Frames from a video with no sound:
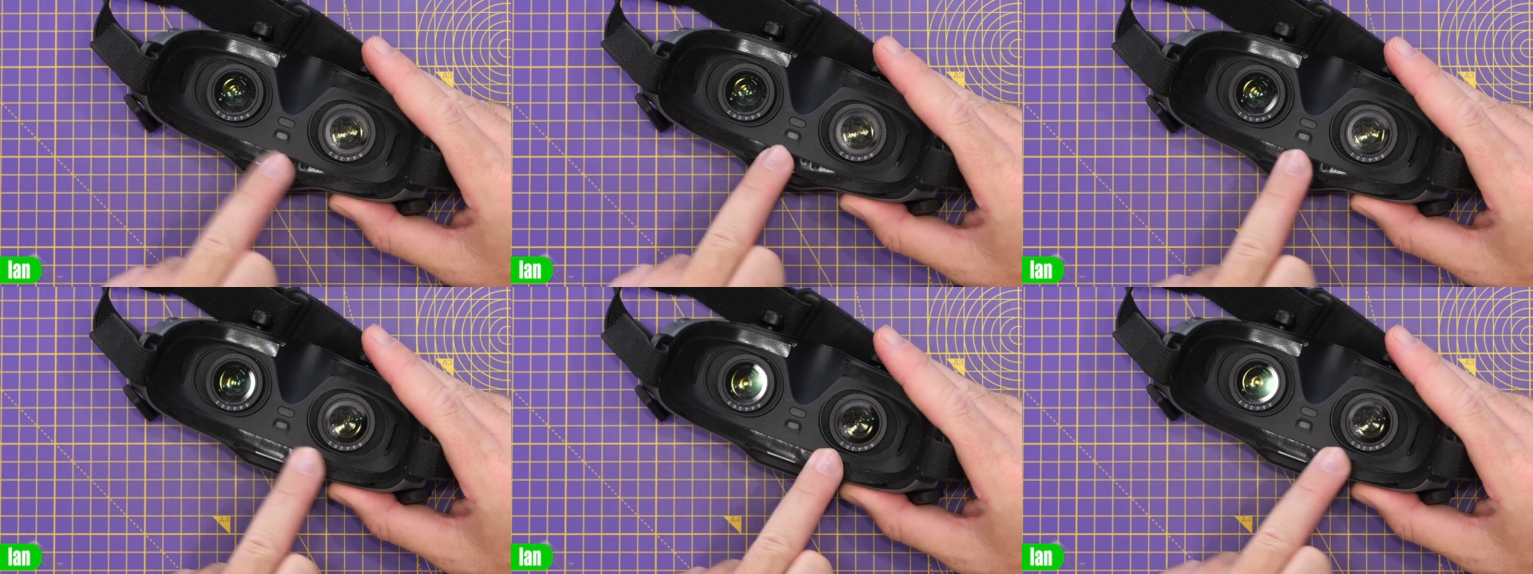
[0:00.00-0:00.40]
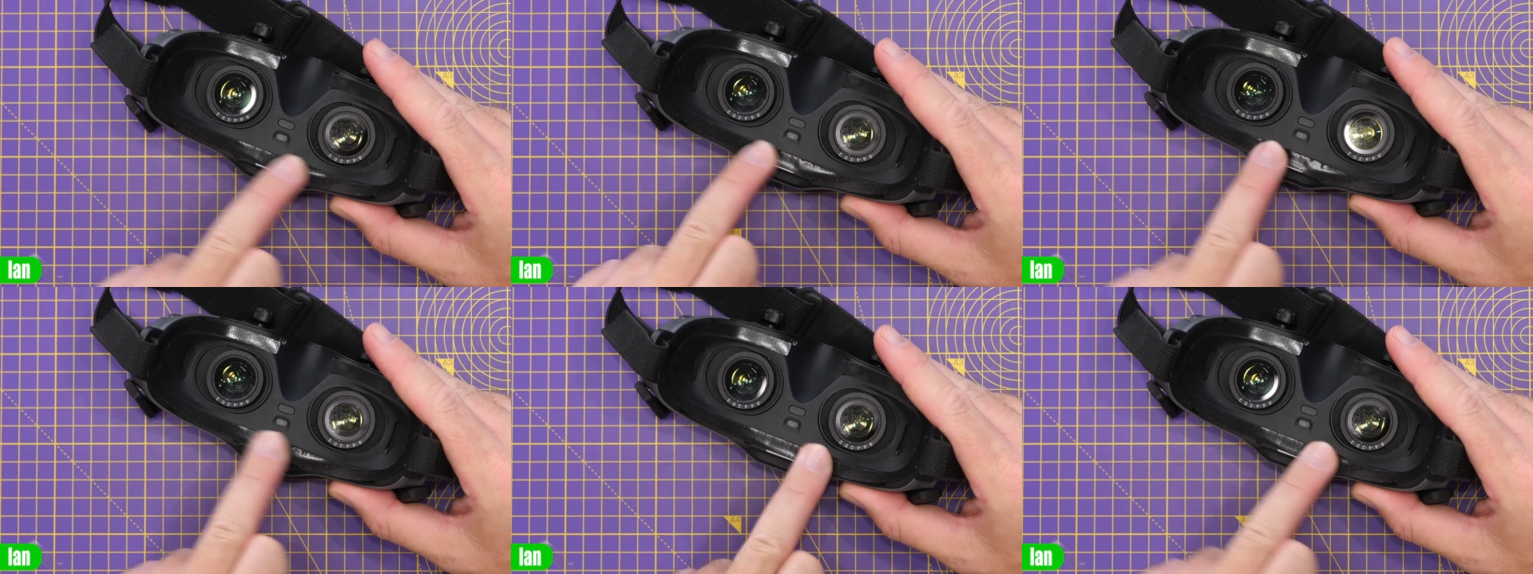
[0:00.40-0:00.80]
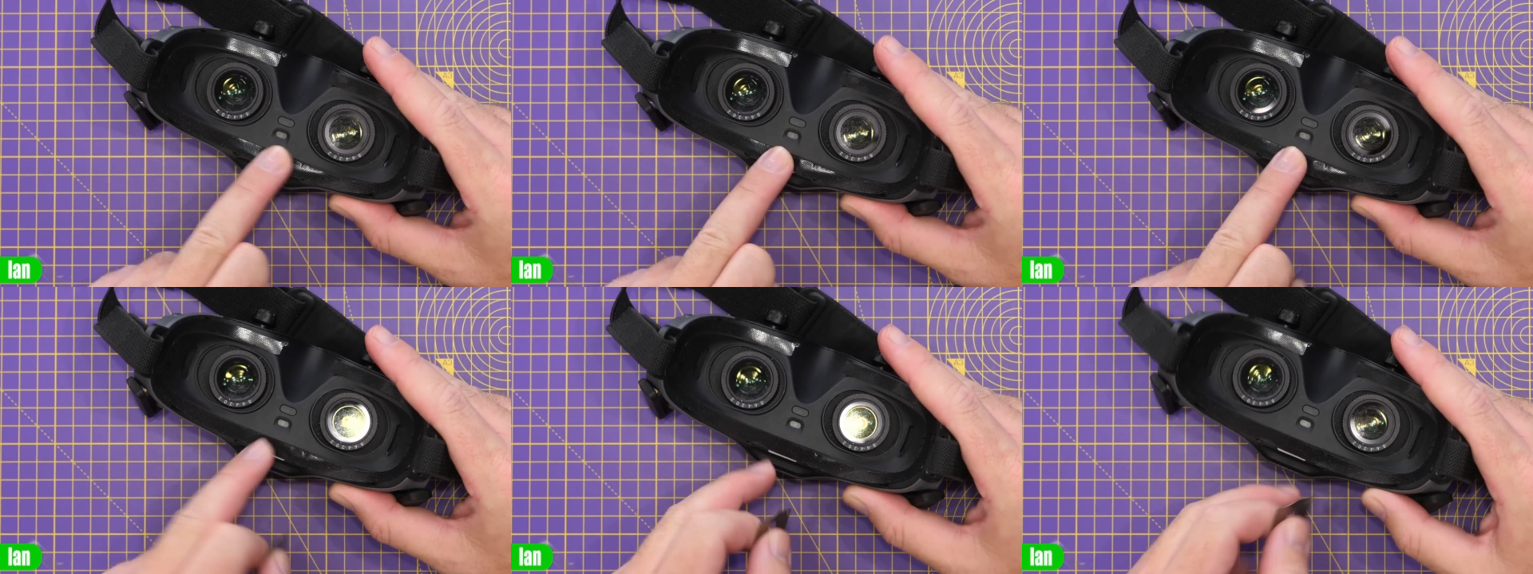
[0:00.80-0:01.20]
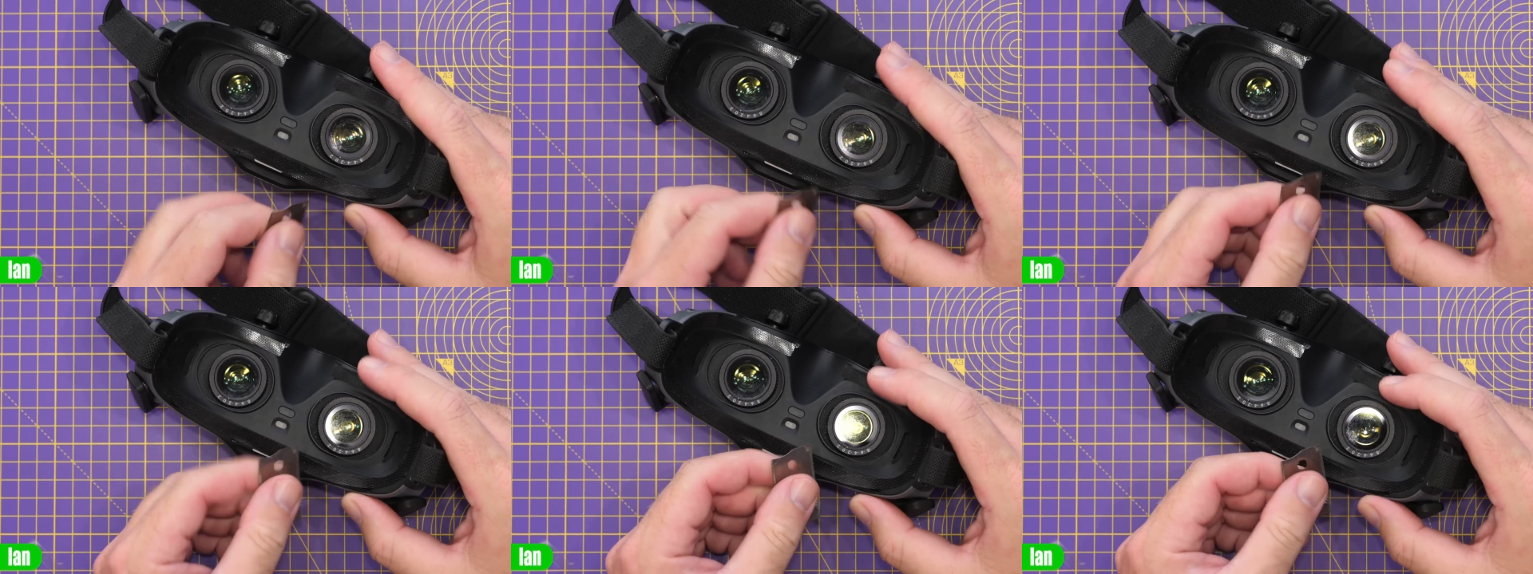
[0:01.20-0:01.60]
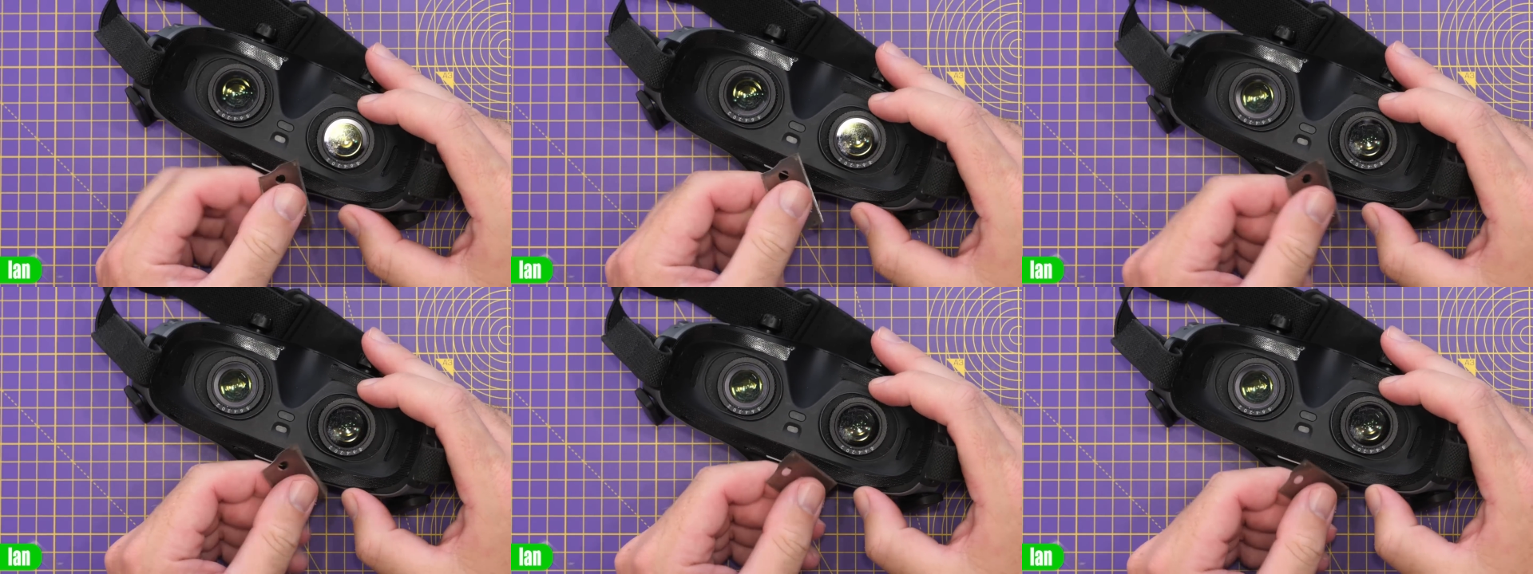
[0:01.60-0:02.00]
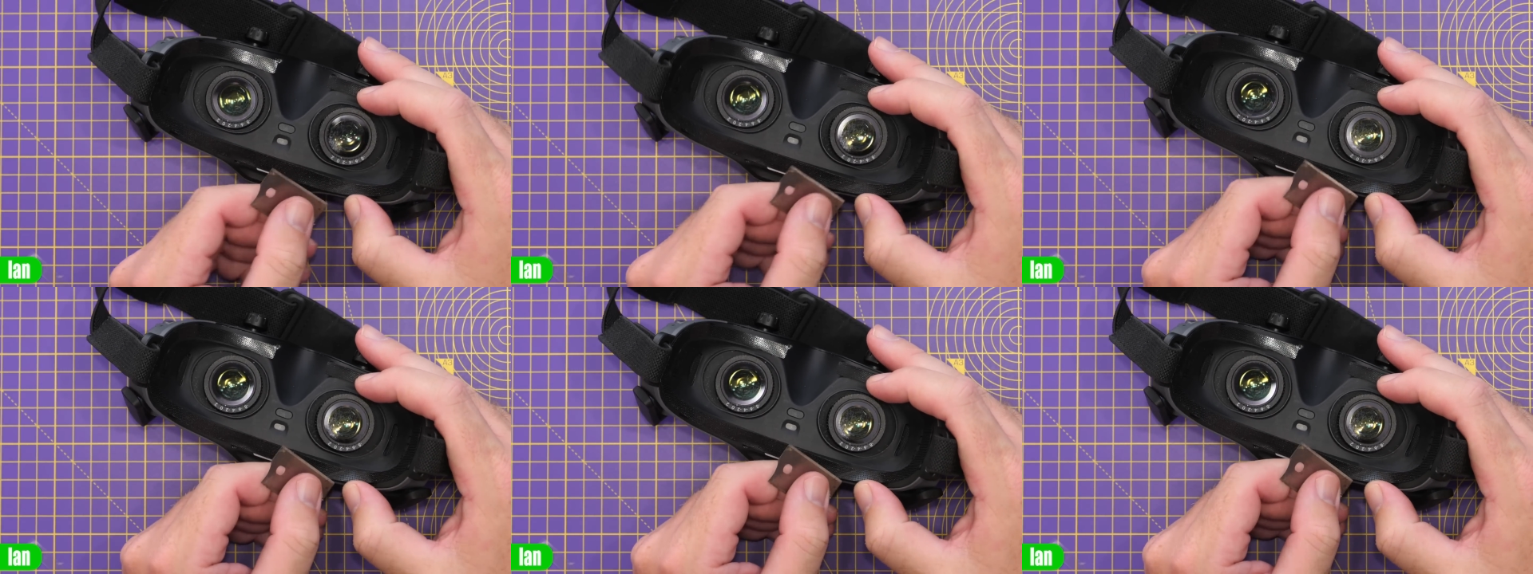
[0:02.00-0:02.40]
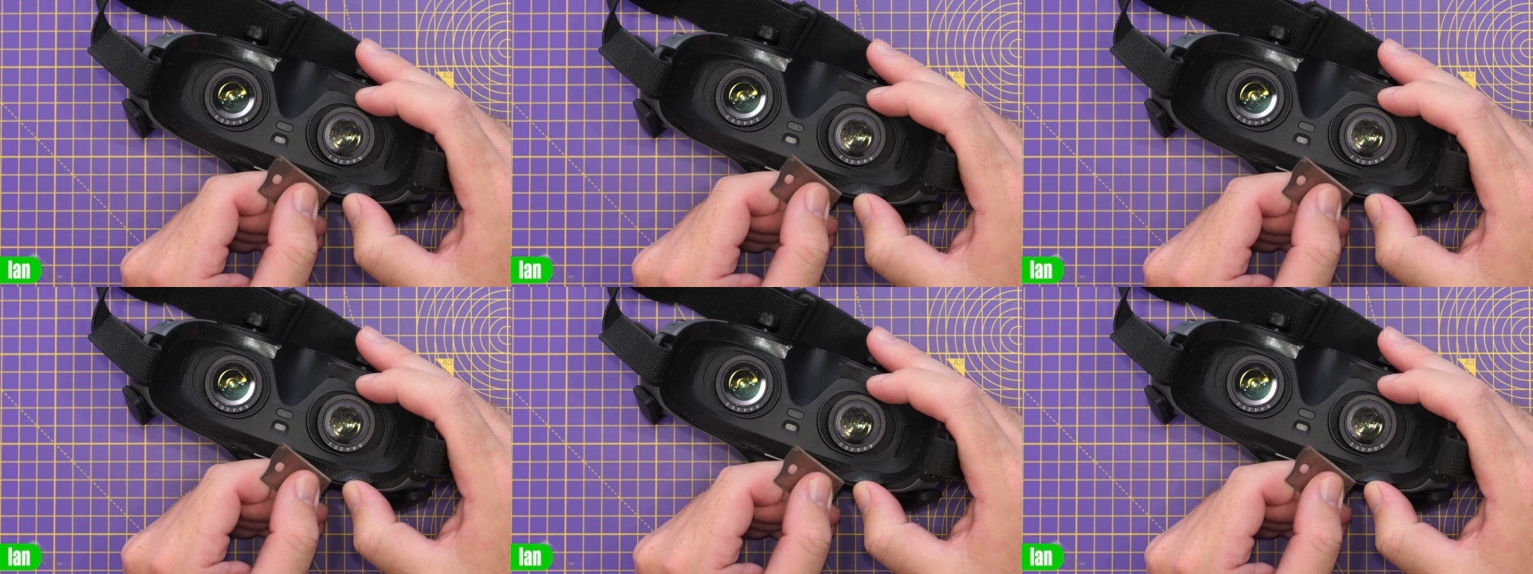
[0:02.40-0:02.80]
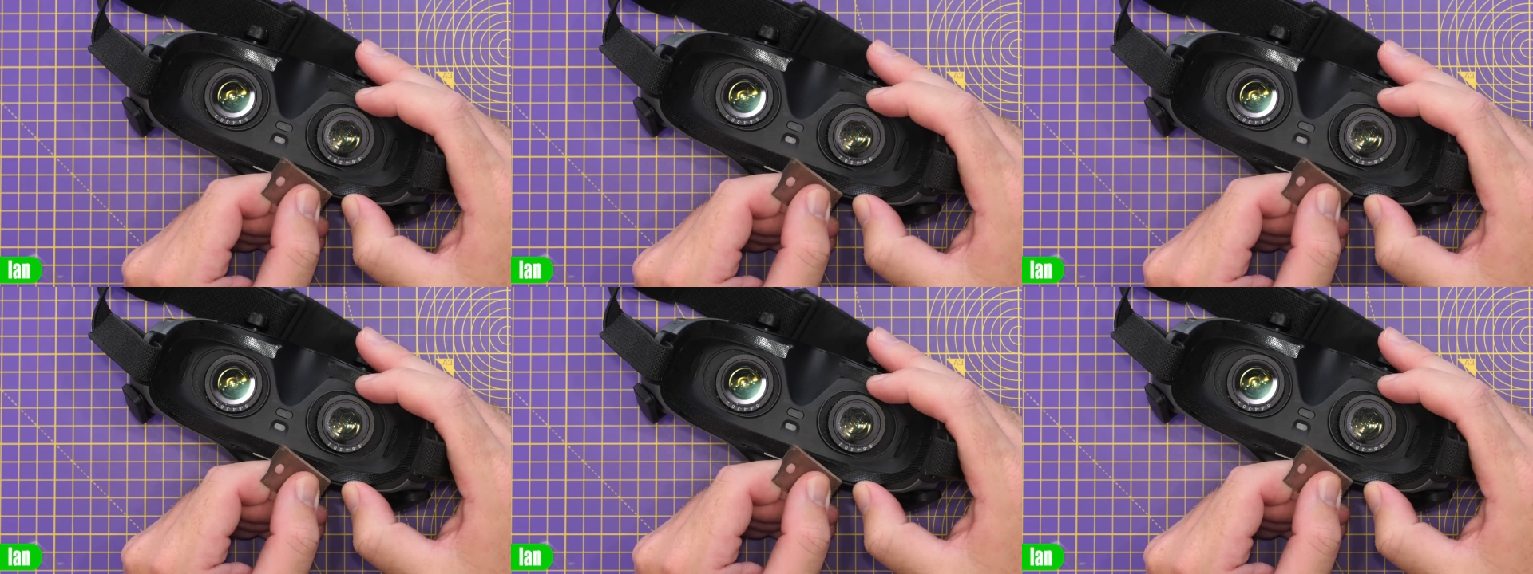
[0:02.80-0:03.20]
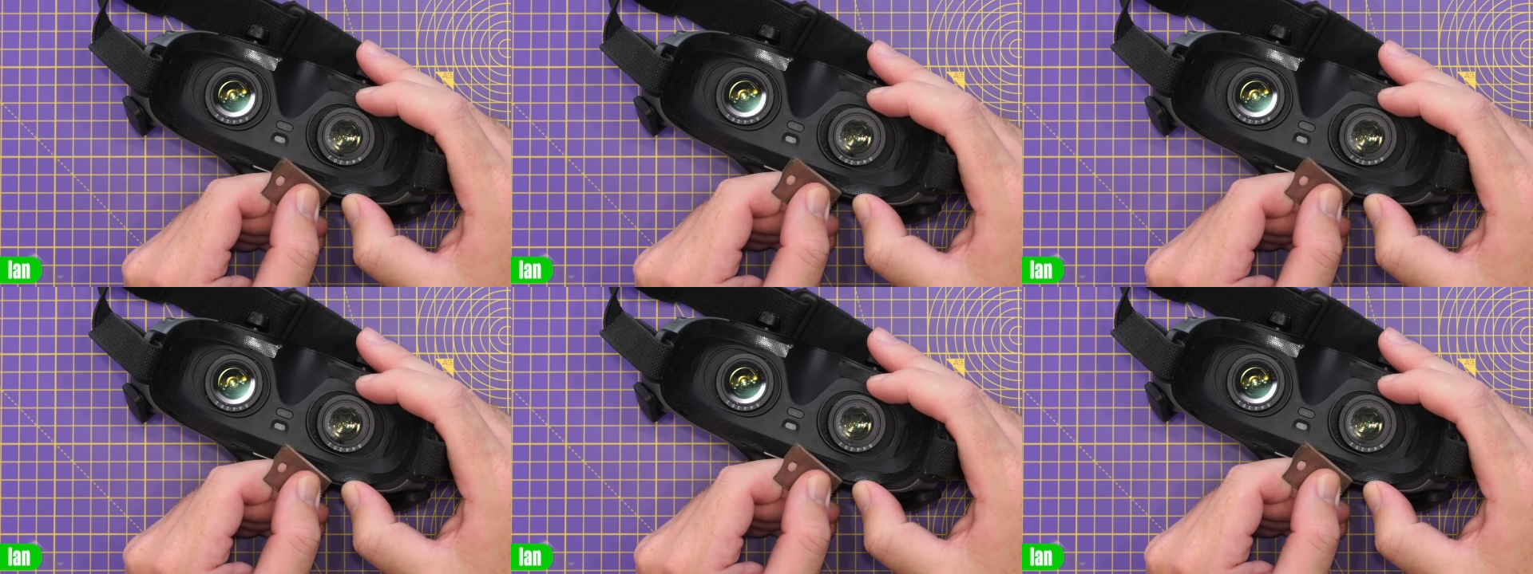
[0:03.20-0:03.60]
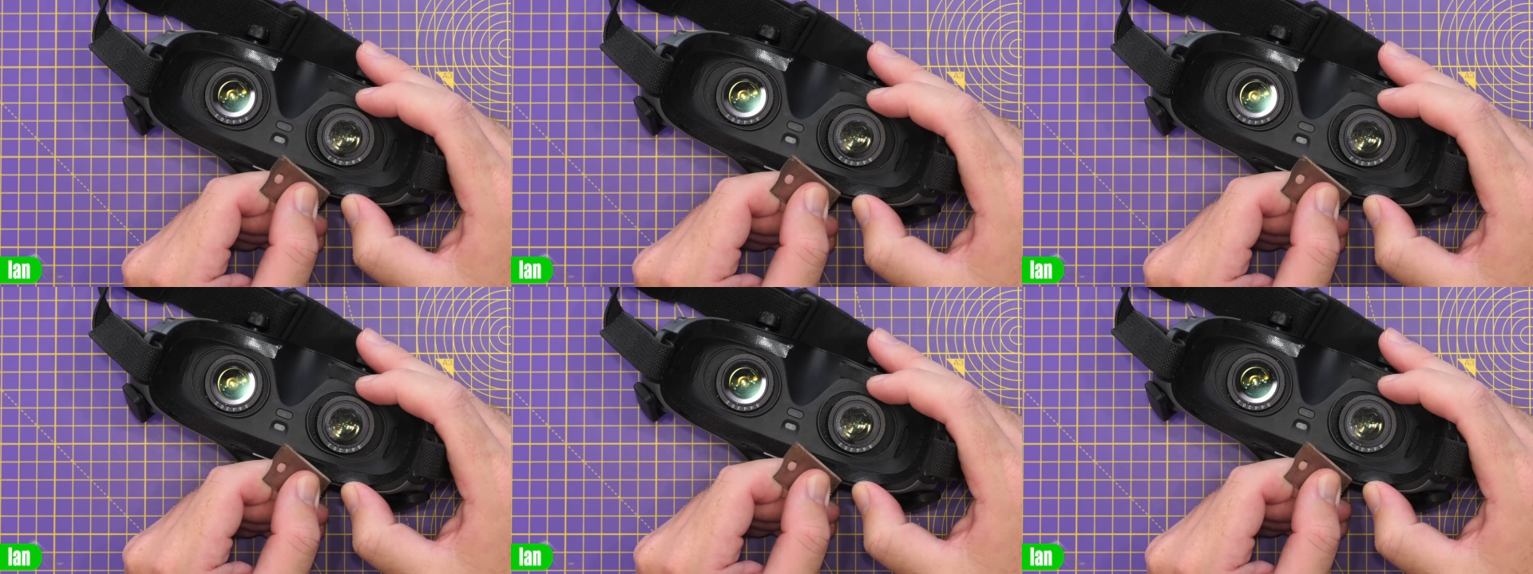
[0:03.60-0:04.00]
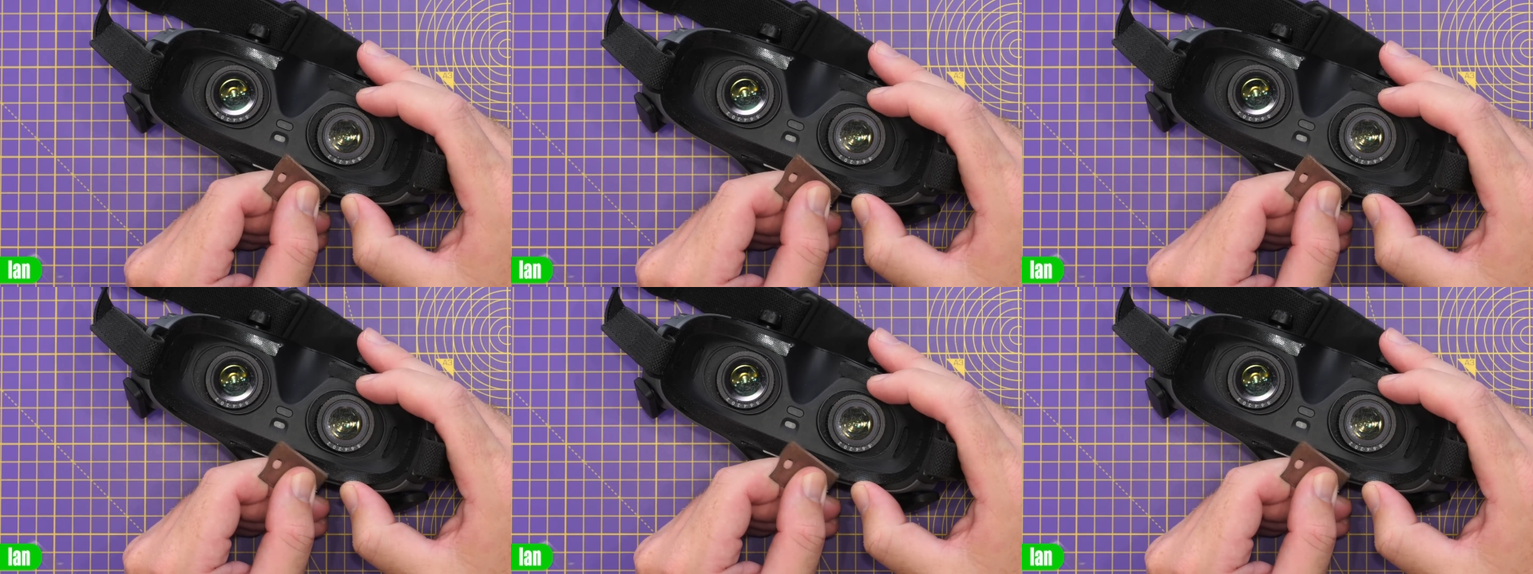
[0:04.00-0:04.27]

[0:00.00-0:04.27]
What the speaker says: [unreadable: no face in view]